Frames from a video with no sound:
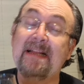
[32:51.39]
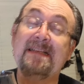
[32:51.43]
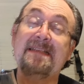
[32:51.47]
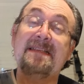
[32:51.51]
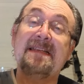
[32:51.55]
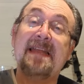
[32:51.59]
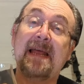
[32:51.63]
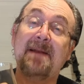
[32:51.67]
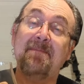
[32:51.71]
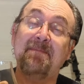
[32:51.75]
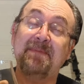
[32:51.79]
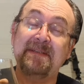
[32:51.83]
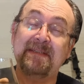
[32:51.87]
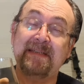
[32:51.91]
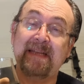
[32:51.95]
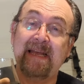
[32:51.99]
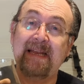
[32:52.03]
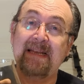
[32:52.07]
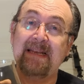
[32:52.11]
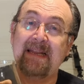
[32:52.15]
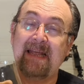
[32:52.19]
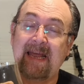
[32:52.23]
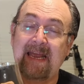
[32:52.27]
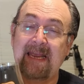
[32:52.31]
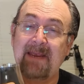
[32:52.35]

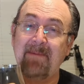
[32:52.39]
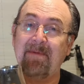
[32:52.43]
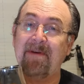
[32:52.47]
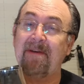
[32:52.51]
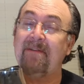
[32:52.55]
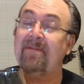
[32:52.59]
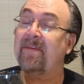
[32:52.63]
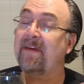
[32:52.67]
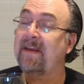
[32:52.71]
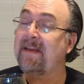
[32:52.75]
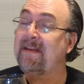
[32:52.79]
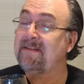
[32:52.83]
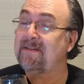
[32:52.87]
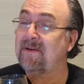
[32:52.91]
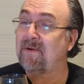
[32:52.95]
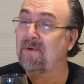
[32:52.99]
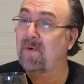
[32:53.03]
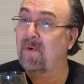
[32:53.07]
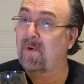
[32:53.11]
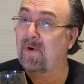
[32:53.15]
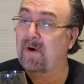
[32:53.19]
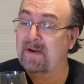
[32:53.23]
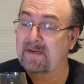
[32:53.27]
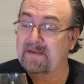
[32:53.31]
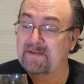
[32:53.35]
10% ABV, so
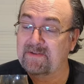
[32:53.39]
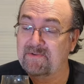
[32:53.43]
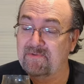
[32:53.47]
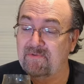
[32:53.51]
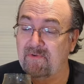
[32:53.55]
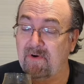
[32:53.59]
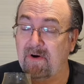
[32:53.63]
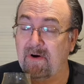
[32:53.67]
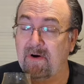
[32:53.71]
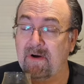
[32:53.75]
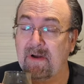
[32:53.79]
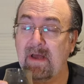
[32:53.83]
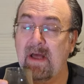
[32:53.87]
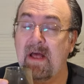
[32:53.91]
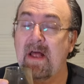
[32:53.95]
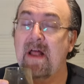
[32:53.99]
quite strong,